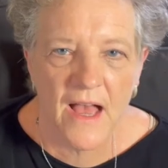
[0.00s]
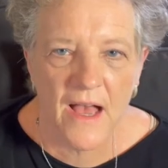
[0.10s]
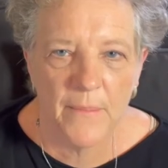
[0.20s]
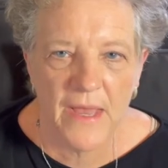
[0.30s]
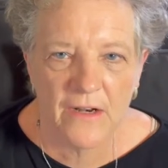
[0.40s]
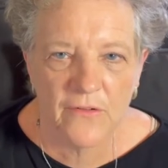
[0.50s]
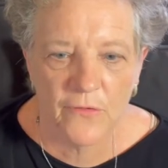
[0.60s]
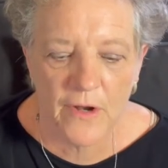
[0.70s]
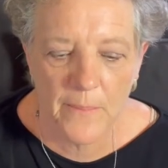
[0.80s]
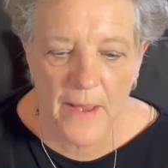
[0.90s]
Amount of
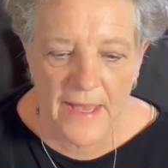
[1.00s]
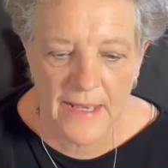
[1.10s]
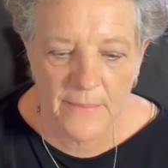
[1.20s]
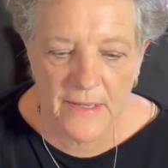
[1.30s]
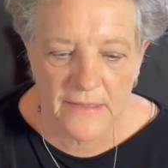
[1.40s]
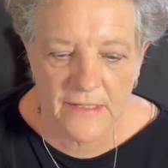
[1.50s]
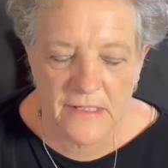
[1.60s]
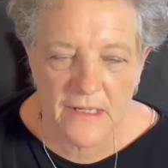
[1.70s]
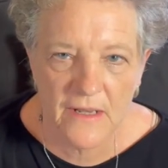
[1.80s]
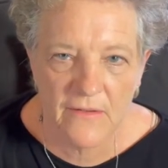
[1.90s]
repayment. The
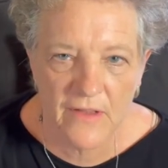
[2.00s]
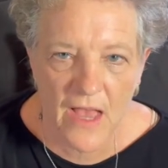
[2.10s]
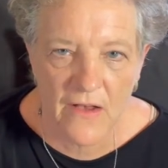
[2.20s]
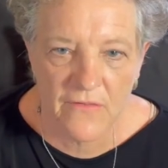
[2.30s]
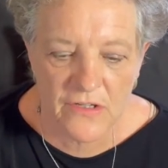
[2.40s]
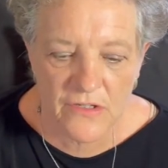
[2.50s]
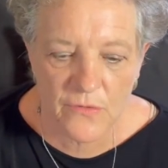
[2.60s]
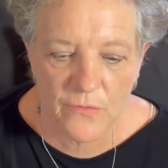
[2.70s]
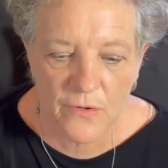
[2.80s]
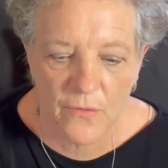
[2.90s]
City of
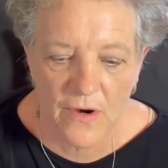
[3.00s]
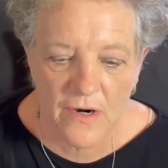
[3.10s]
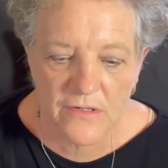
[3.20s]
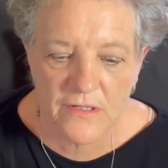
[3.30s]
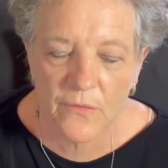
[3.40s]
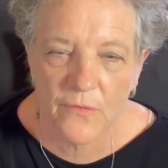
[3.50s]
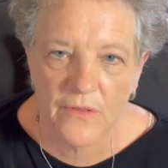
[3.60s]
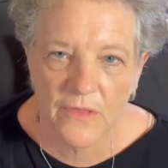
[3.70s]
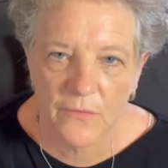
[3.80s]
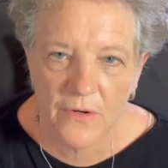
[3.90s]
Galveston requires that
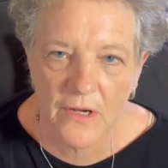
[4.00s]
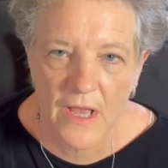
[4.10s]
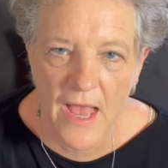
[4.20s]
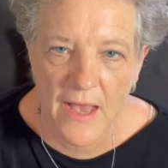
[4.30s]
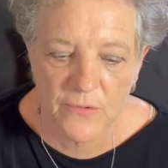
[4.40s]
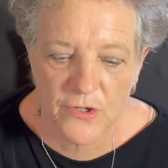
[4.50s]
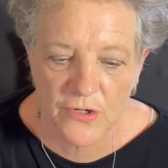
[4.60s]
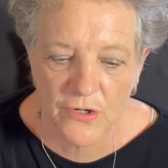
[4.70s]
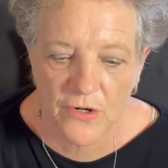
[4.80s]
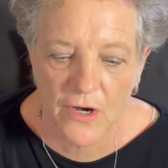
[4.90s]
when the
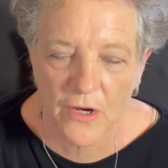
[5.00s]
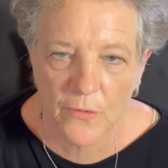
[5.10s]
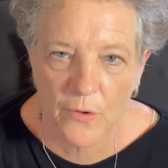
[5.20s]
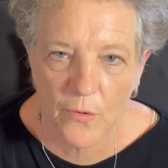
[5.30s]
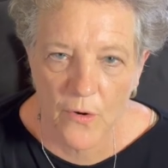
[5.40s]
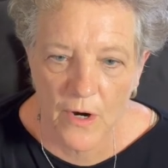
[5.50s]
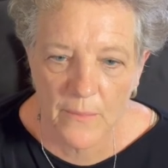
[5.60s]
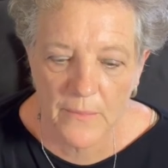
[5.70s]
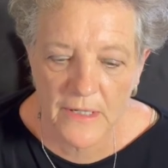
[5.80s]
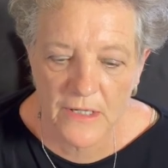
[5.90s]
recapture
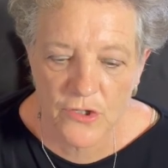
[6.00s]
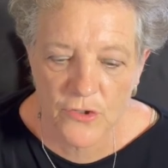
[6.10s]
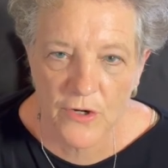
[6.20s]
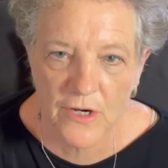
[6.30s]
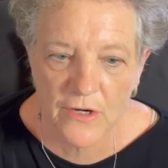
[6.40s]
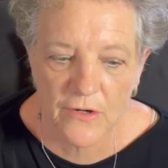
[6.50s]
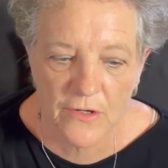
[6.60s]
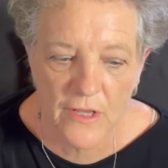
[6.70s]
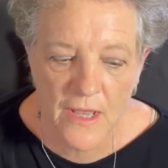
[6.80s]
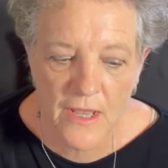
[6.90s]
requirement is triggered